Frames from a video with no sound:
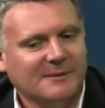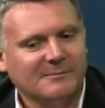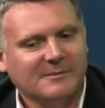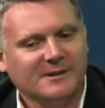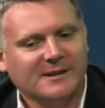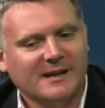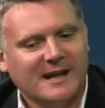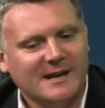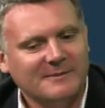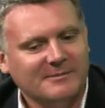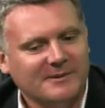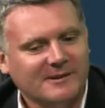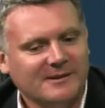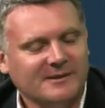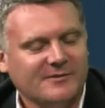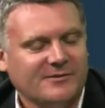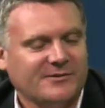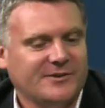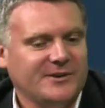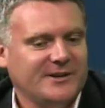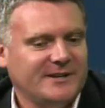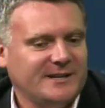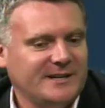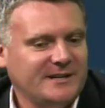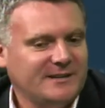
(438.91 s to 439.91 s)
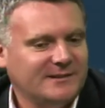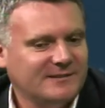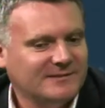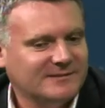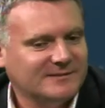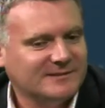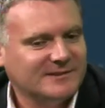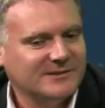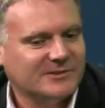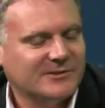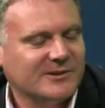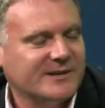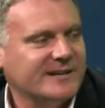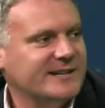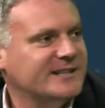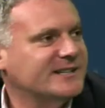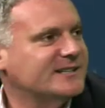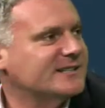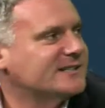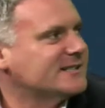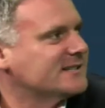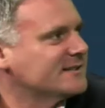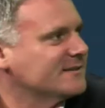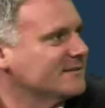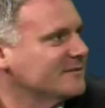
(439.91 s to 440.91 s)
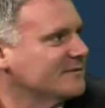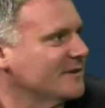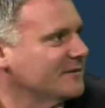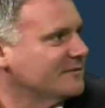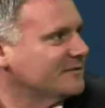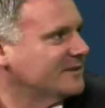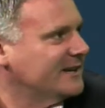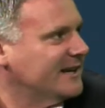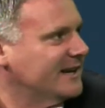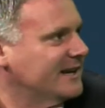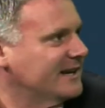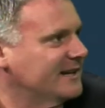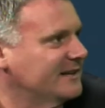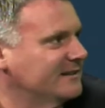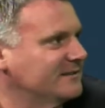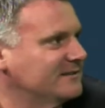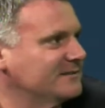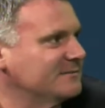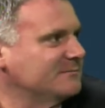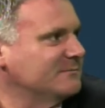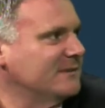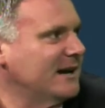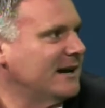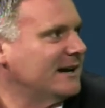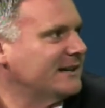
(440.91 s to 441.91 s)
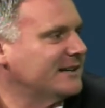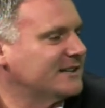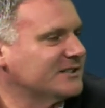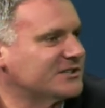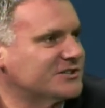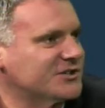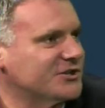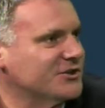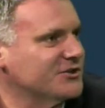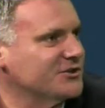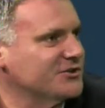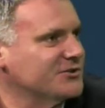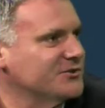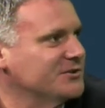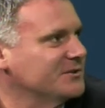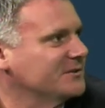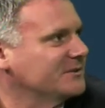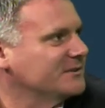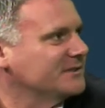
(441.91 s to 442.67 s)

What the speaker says: Labor 30, Greens 15, Mana 2.